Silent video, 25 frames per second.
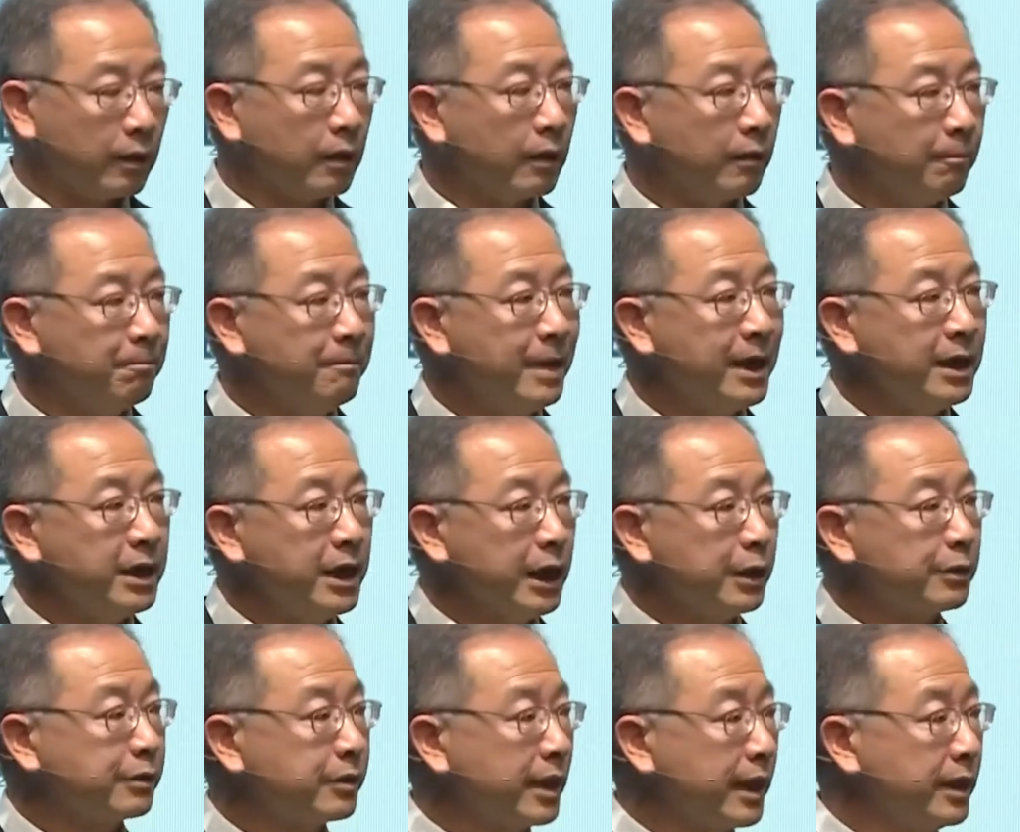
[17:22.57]
Many
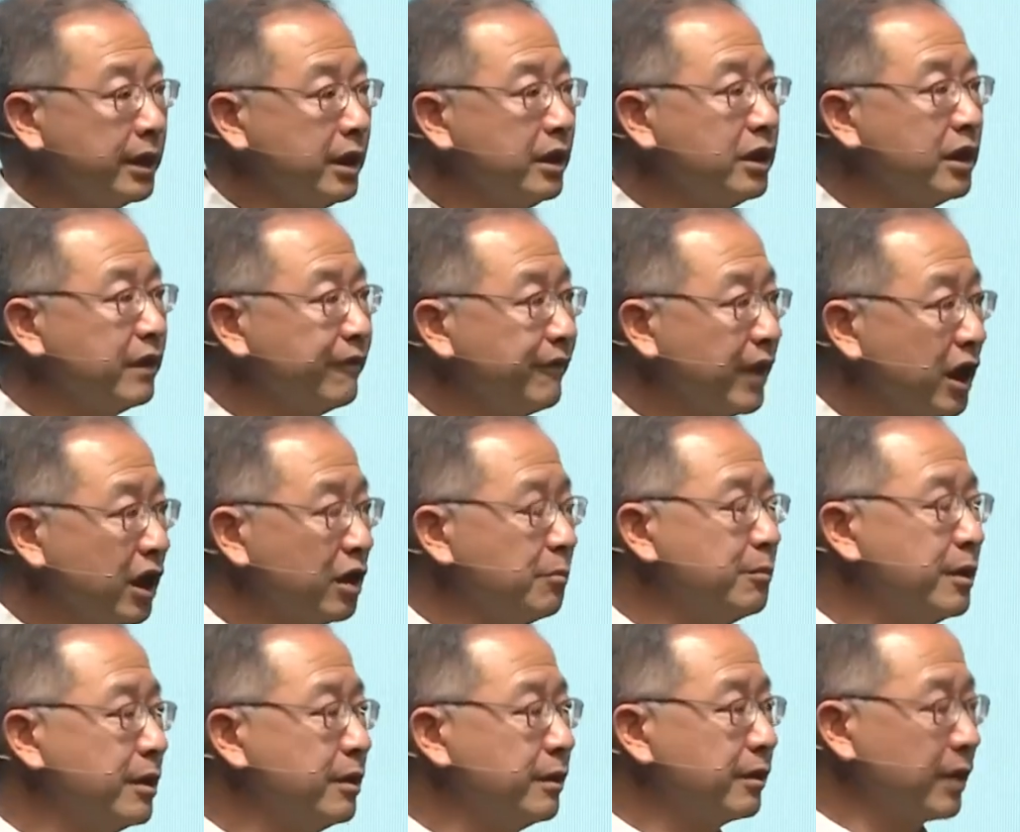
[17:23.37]
exciting
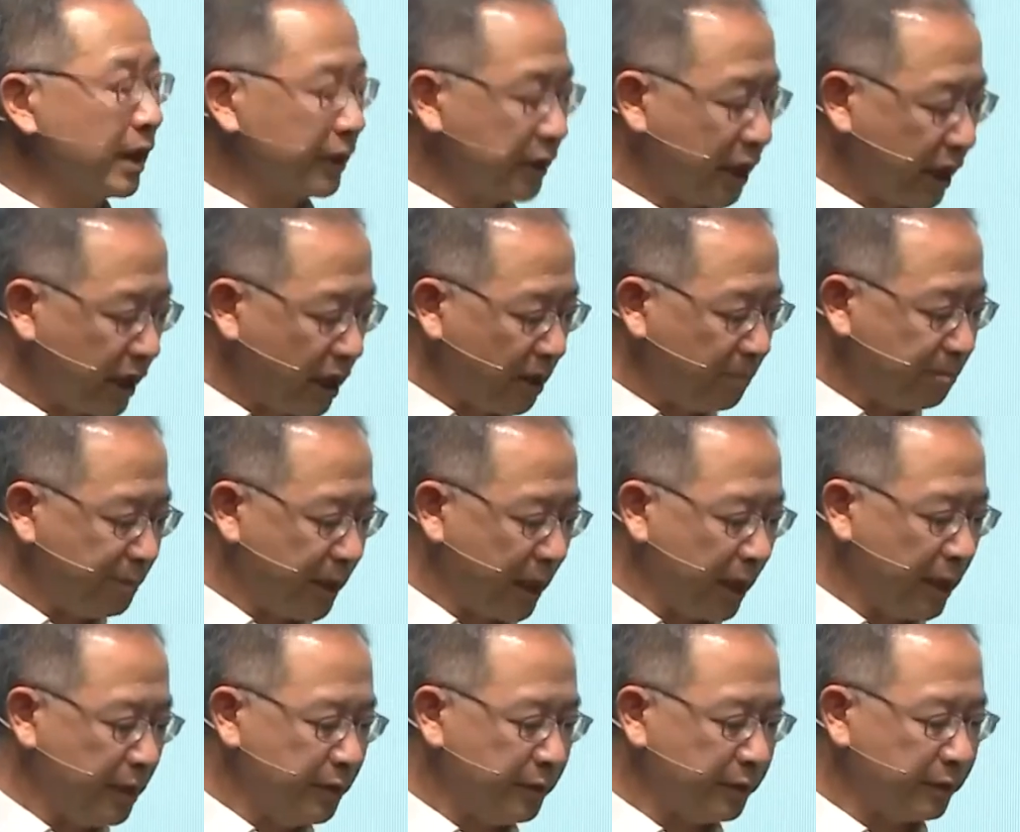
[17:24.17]
developments are taking
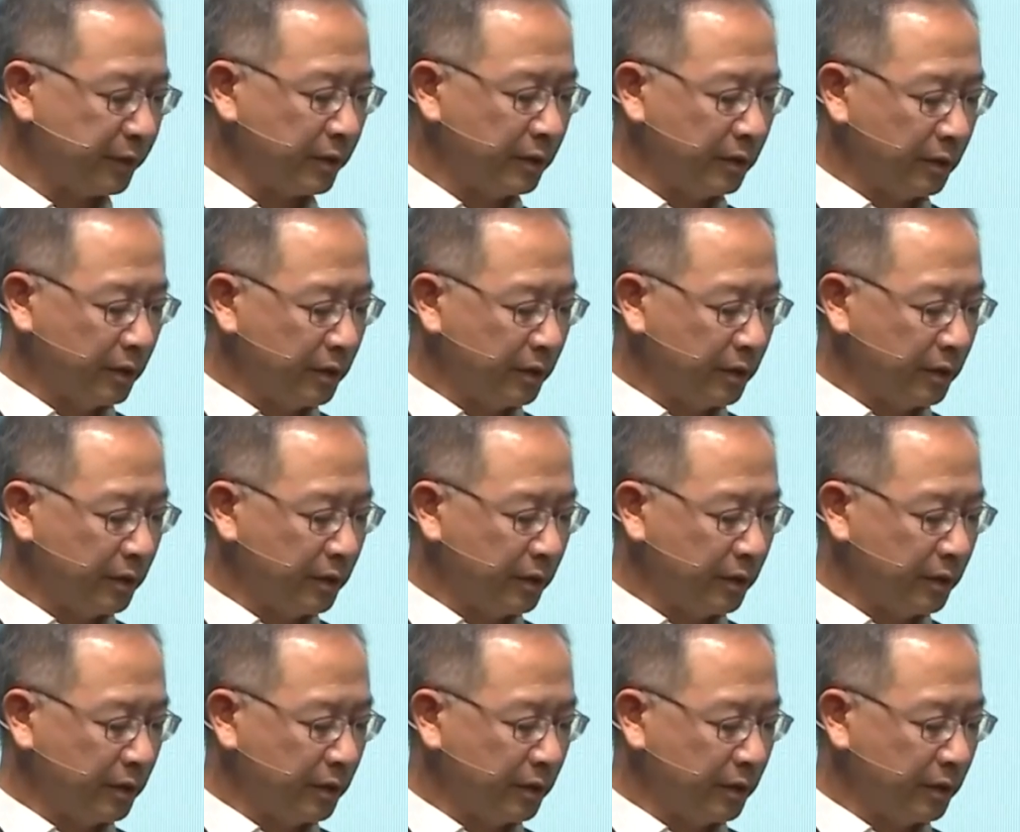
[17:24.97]
place,